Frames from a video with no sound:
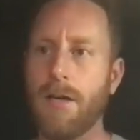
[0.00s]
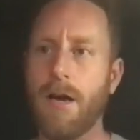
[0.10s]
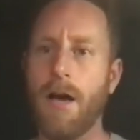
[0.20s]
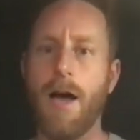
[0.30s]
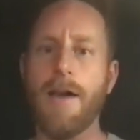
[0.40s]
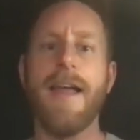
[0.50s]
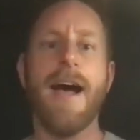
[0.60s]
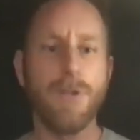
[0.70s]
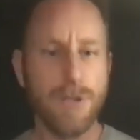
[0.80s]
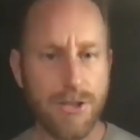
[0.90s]
uh,
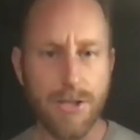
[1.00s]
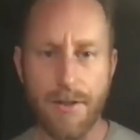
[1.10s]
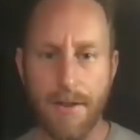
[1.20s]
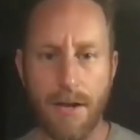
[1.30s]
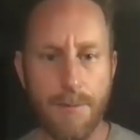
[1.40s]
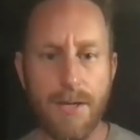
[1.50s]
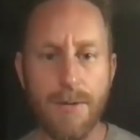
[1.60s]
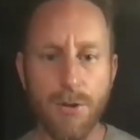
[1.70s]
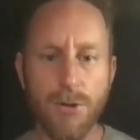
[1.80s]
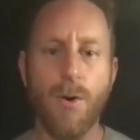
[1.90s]
announce to the
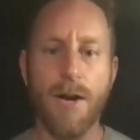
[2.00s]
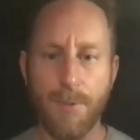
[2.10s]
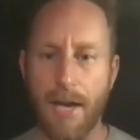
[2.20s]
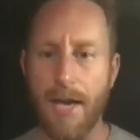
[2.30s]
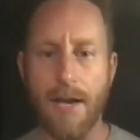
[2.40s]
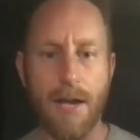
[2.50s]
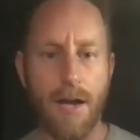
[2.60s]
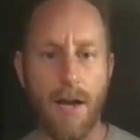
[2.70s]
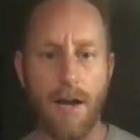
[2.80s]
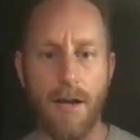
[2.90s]
people who want to play
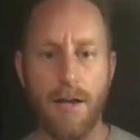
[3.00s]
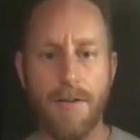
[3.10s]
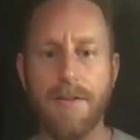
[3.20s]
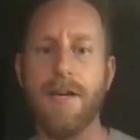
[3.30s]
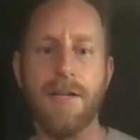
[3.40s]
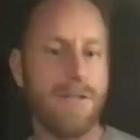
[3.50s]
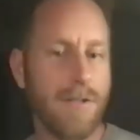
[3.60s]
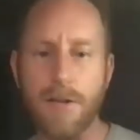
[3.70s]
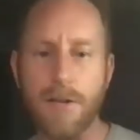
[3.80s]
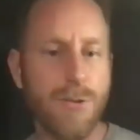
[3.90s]
uh, that they're
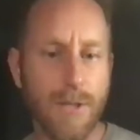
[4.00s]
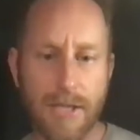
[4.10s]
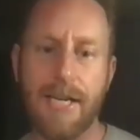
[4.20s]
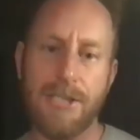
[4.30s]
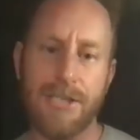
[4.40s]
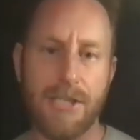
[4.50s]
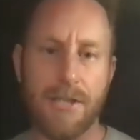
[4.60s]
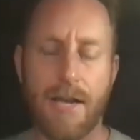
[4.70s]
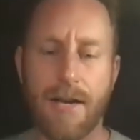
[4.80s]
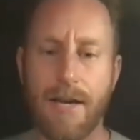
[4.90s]
you know doing a session,
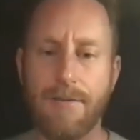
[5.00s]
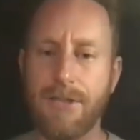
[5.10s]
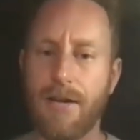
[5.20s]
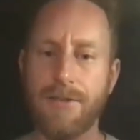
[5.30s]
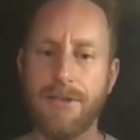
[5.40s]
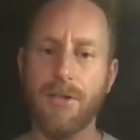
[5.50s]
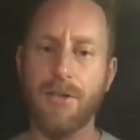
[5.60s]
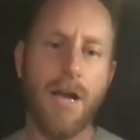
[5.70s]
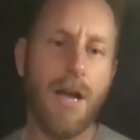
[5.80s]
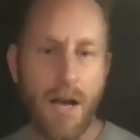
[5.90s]
that kind of stuff. So
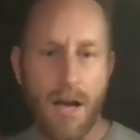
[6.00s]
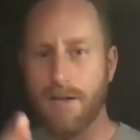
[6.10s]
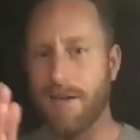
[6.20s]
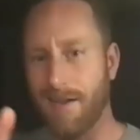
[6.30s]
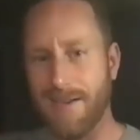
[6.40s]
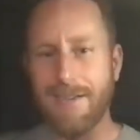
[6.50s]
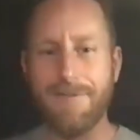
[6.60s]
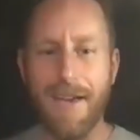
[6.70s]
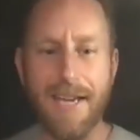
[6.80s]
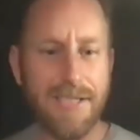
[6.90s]
in
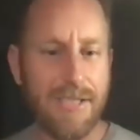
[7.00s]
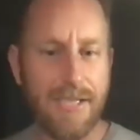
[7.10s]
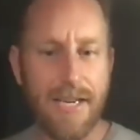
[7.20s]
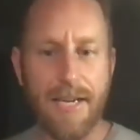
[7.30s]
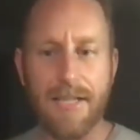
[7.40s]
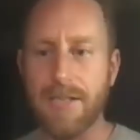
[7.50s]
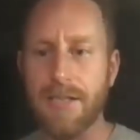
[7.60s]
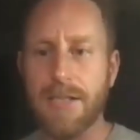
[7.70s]
phases, I guess.